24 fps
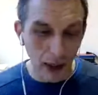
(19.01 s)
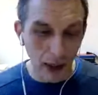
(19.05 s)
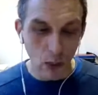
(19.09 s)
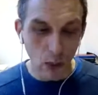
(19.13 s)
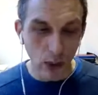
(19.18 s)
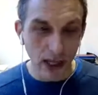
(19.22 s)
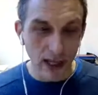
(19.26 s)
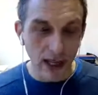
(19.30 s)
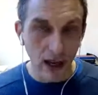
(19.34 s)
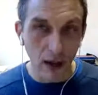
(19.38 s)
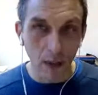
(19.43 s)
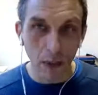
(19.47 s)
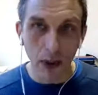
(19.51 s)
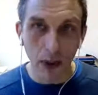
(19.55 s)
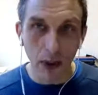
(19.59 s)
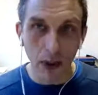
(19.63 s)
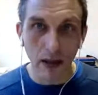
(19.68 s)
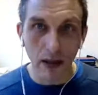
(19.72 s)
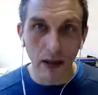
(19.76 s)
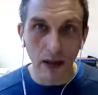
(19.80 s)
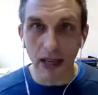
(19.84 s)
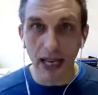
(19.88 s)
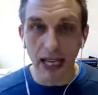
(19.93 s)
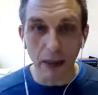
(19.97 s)
We come
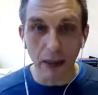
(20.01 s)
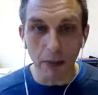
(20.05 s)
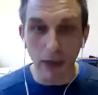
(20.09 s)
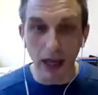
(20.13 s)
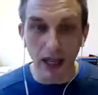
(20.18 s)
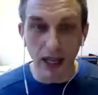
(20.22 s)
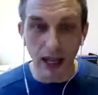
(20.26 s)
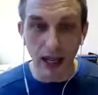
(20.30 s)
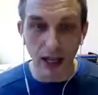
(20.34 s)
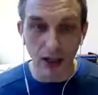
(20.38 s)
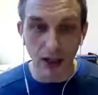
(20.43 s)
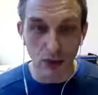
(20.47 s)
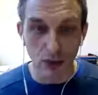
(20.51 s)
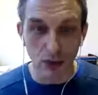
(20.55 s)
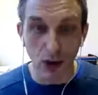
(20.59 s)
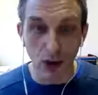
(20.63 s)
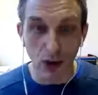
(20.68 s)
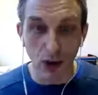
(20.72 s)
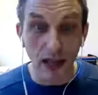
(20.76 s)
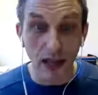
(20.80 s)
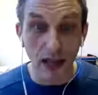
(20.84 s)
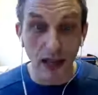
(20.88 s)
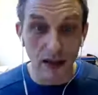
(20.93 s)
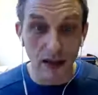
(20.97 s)
in medias
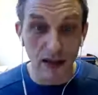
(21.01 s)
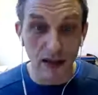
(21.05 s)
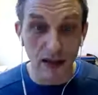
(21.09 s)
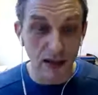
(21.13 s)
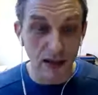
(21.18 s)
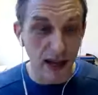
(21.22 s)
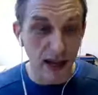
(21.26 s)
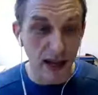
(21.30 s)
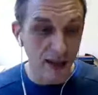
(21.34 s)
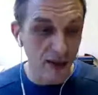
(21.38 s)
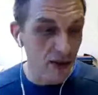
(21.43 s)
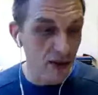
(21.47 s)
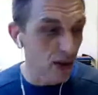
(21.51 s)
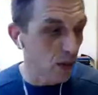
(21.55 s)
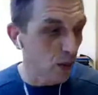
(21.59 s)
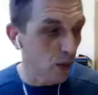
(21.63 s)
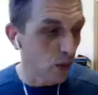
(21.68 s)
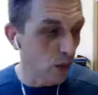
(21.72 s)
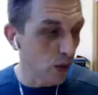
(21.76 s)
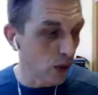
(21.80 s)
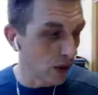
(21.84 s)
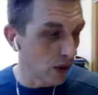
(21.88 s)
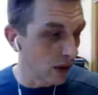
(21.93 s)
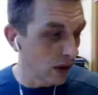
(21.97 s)
res, as it
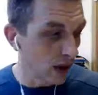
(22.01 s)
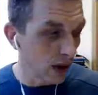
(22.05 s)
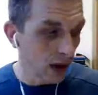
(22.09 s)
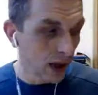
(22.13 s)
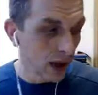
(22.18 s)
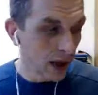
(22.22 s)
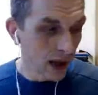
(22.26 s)
were.